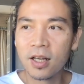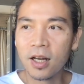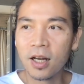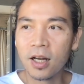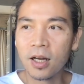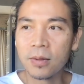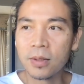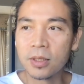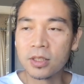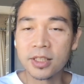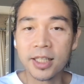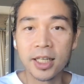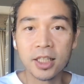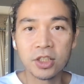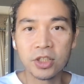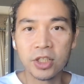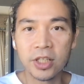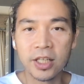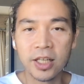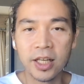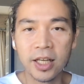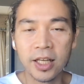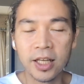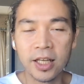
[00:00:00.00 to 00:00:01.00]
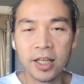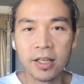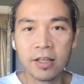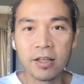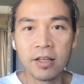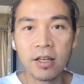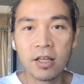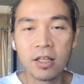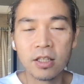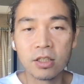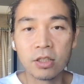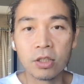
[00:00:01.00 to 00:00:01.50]
It's actually a
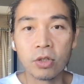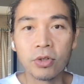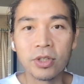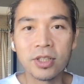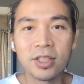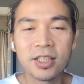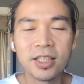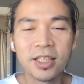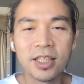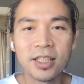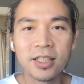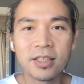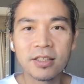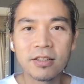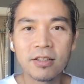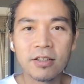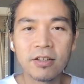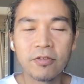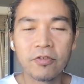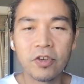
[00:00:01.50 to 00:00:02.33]
Goenka